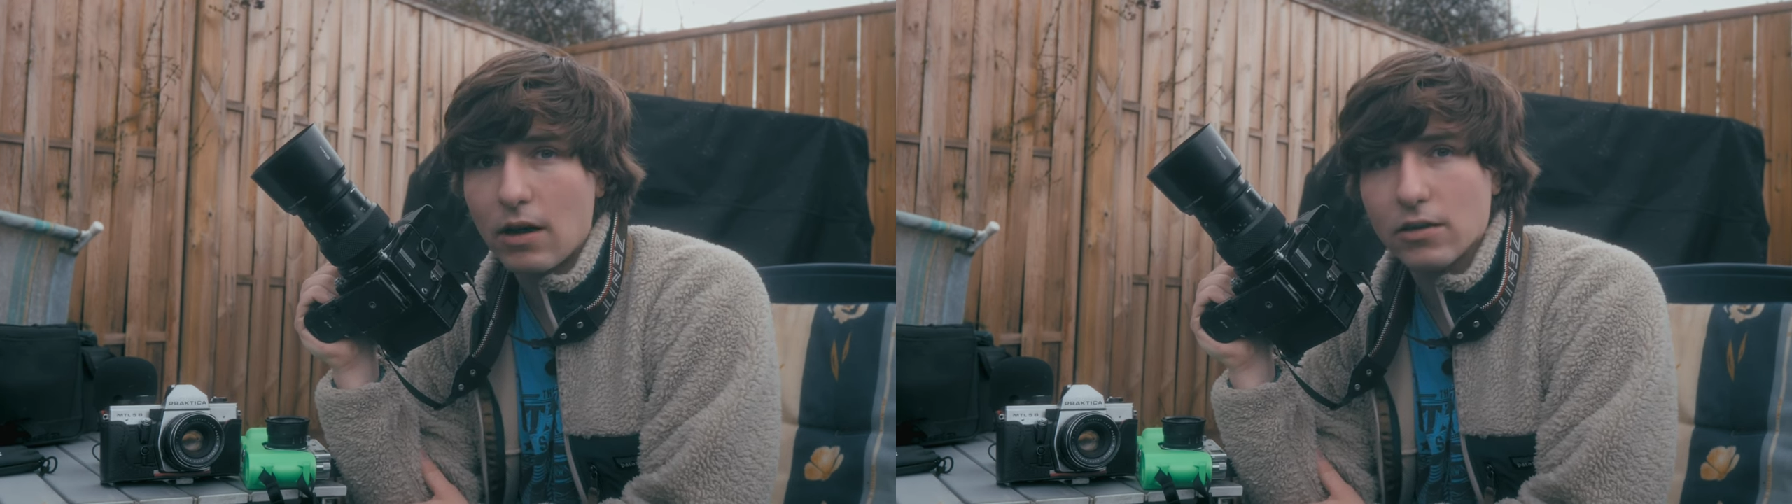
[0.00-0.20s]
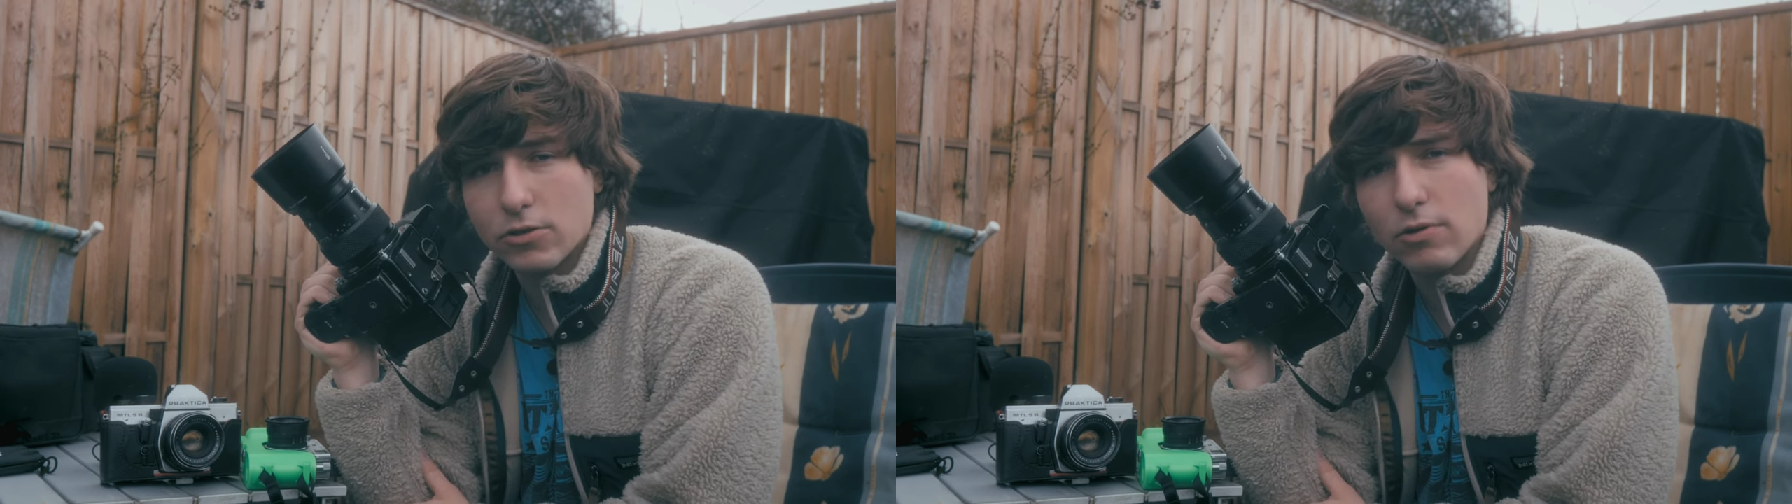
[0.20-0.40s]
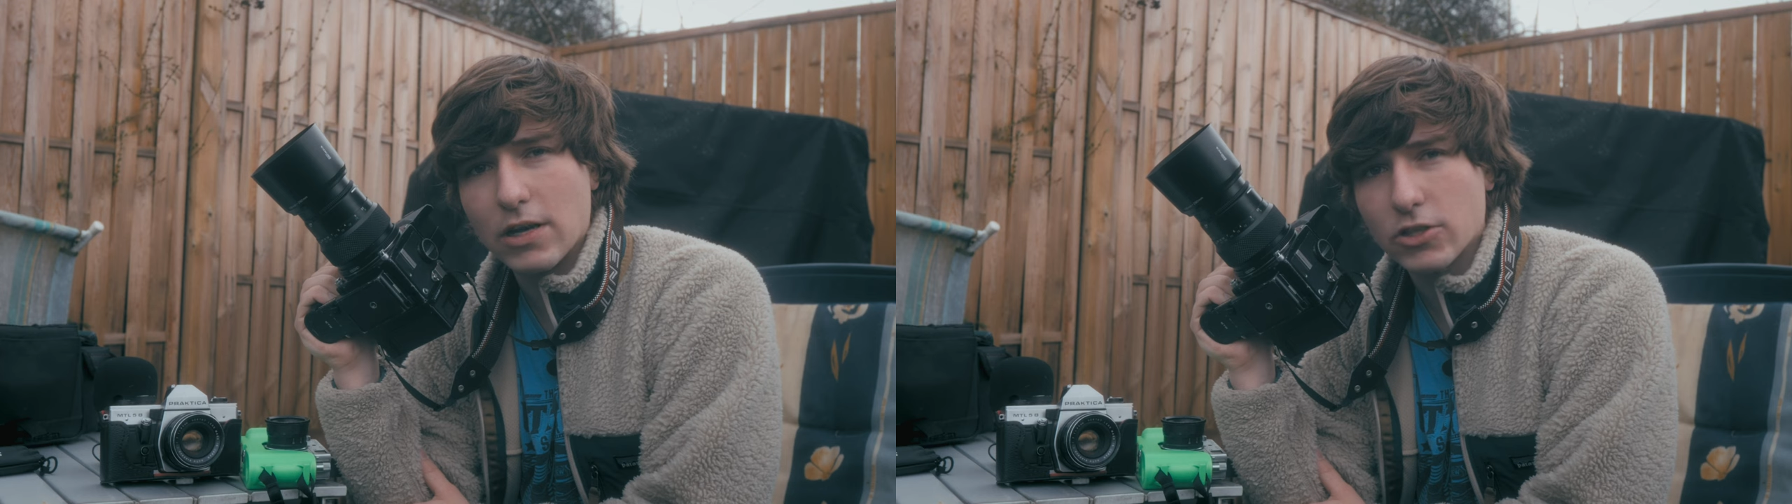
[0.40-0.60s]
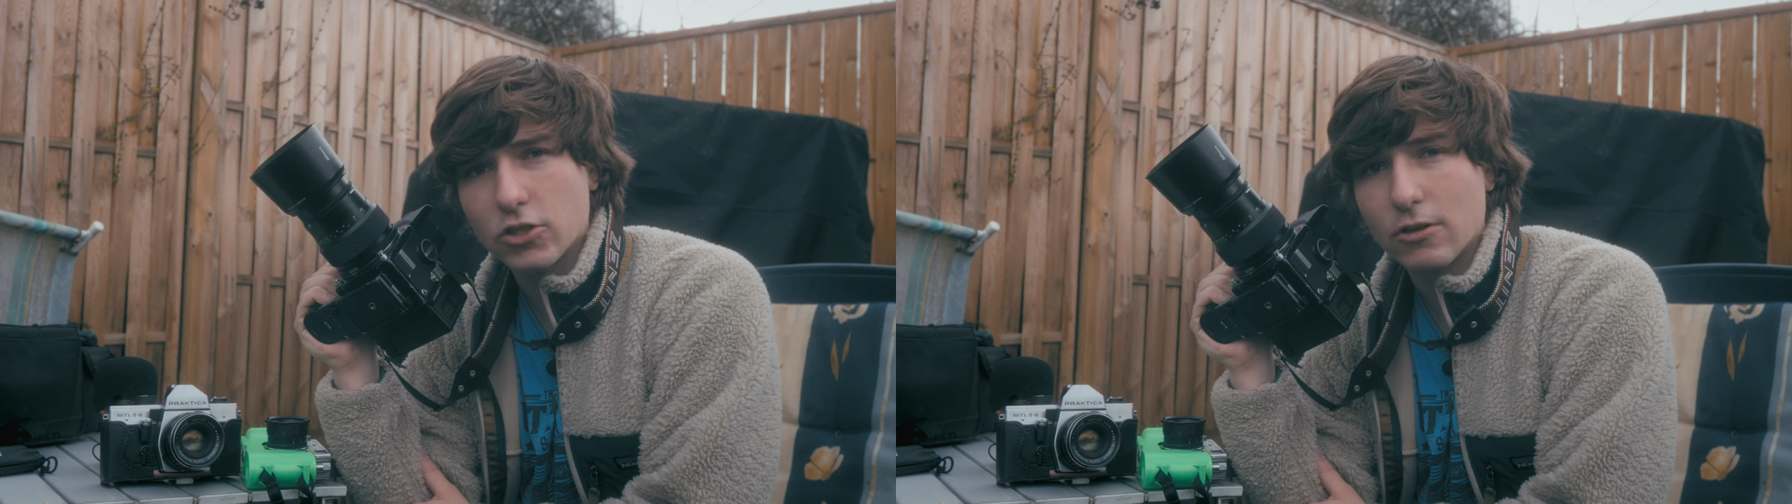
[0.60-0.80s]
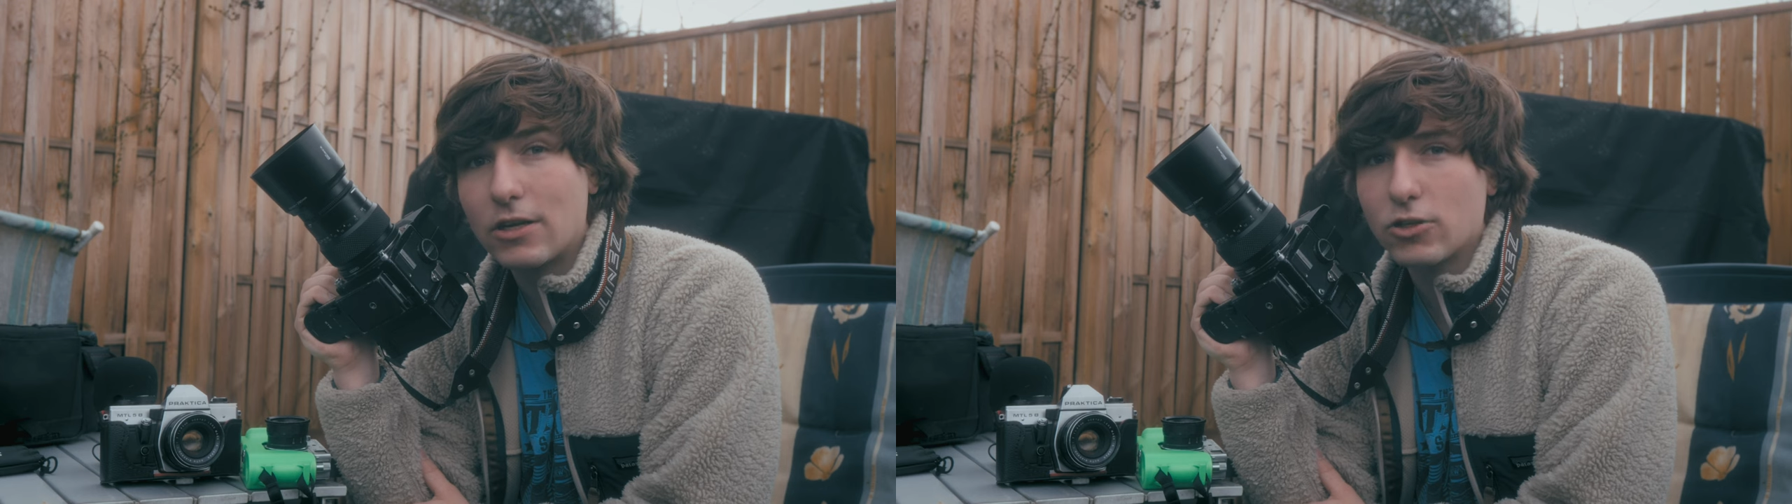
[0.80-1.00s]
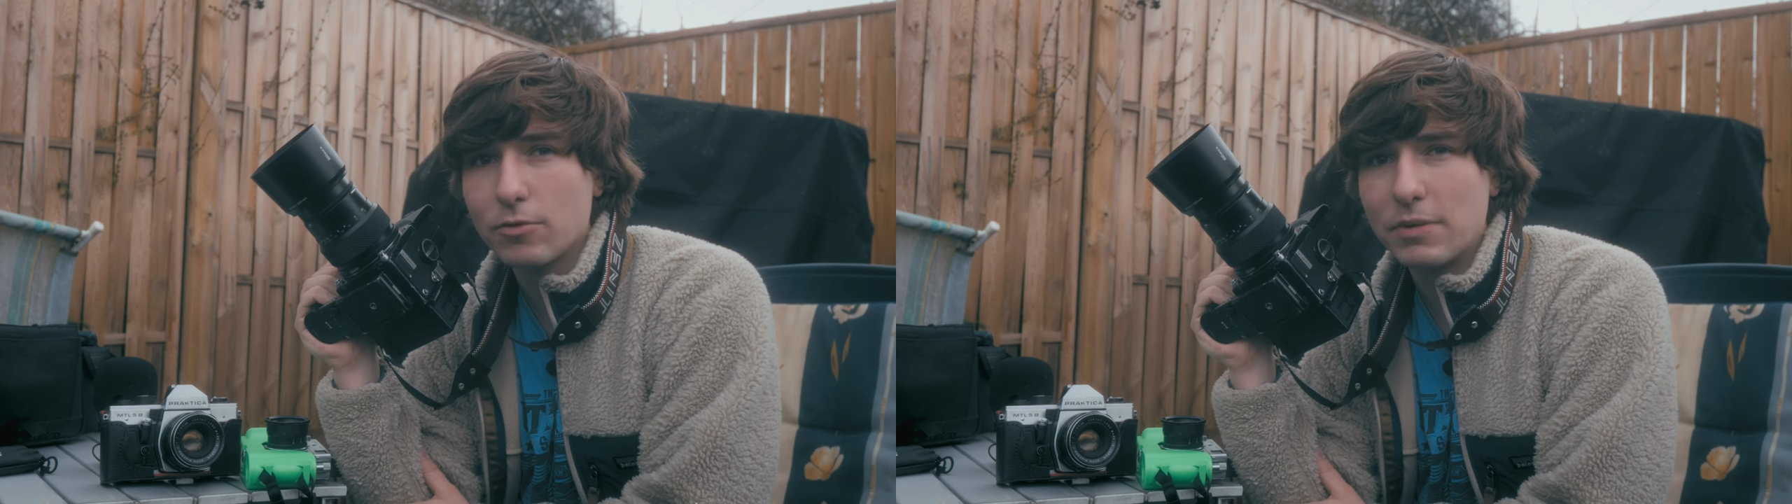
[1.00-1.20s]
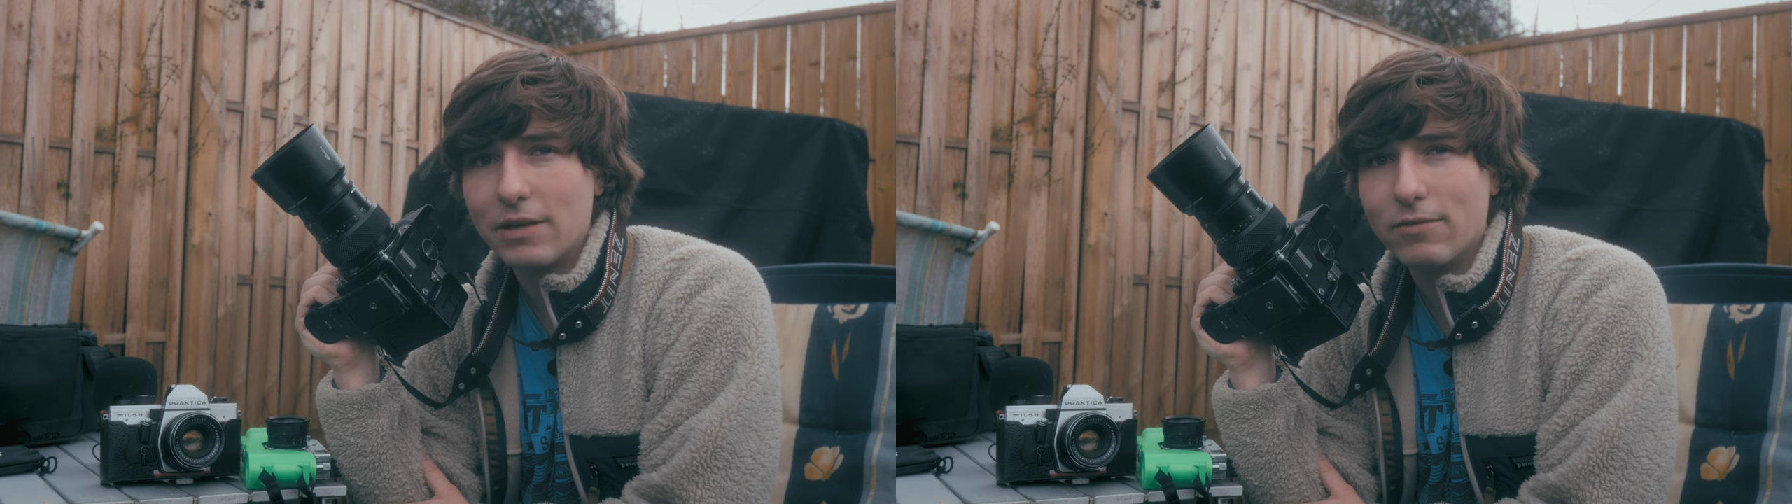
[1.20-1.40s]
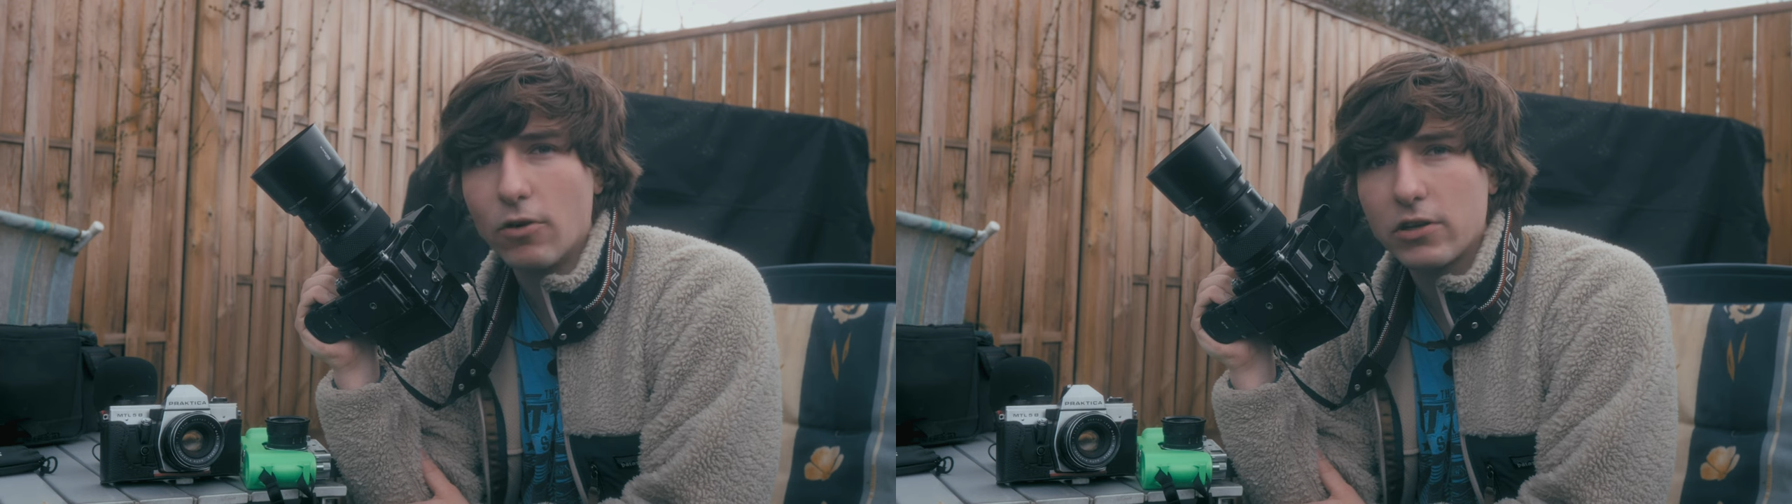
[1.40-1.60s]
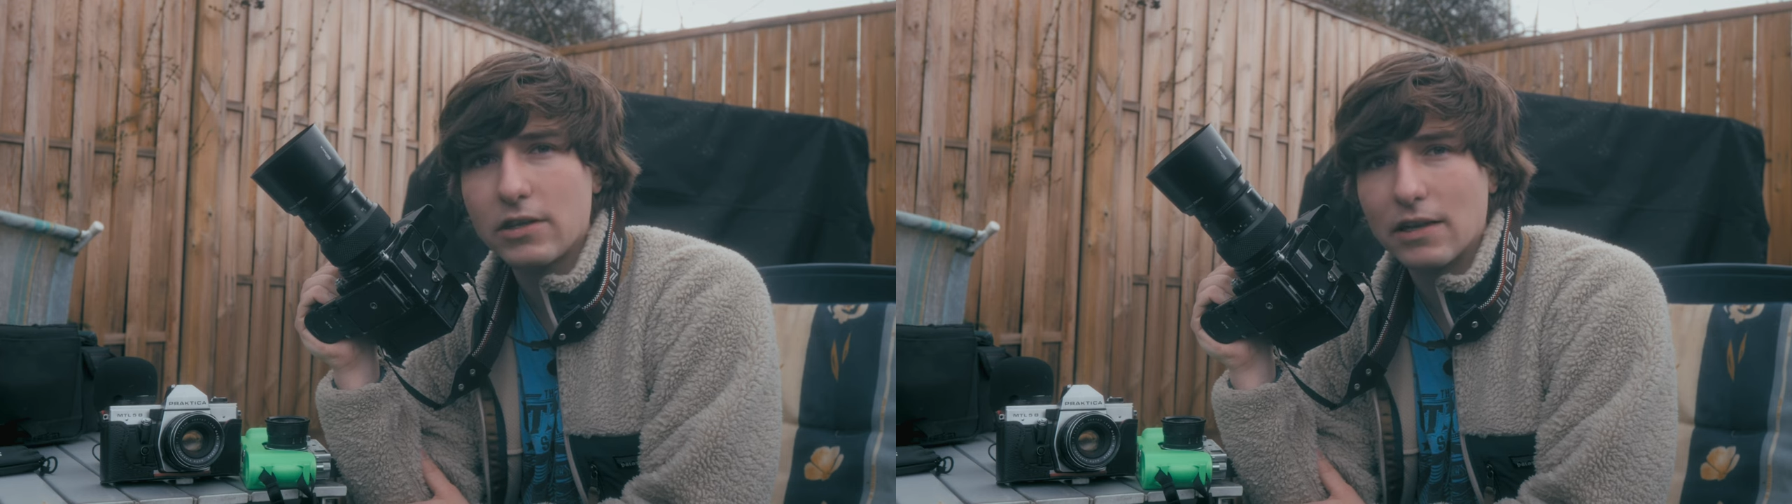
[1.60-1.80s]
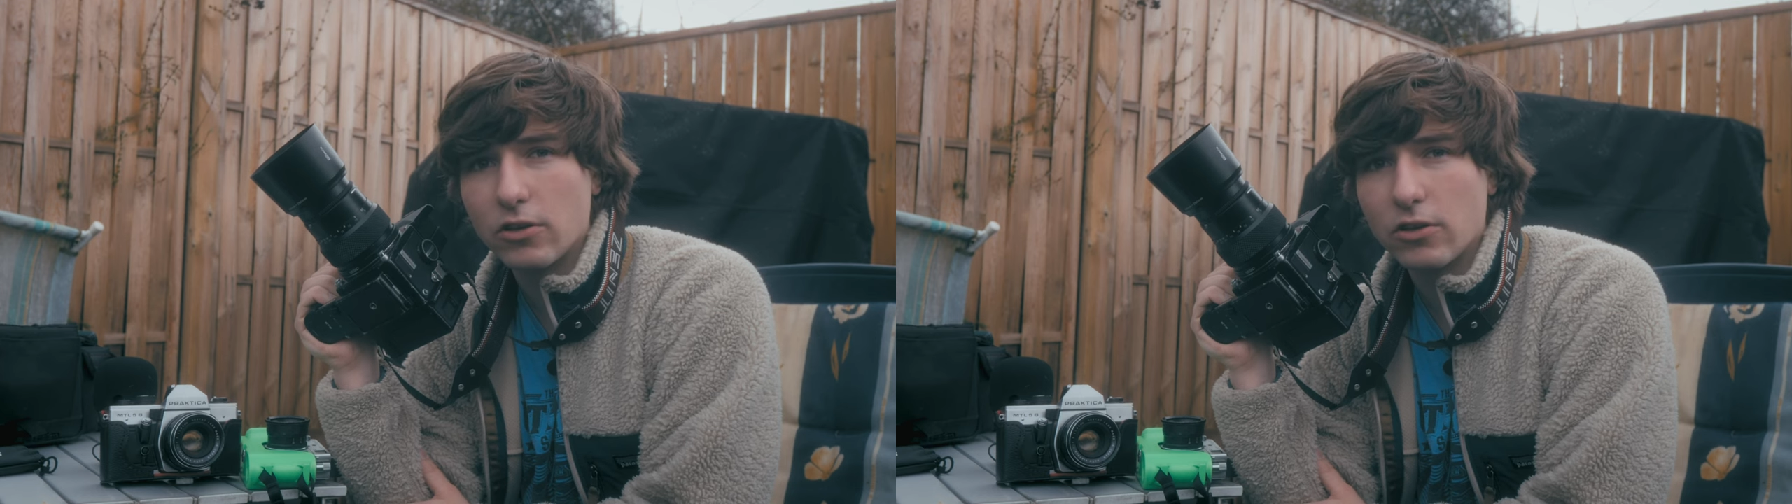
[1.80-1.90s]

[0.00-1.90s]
are trash and should be avoided at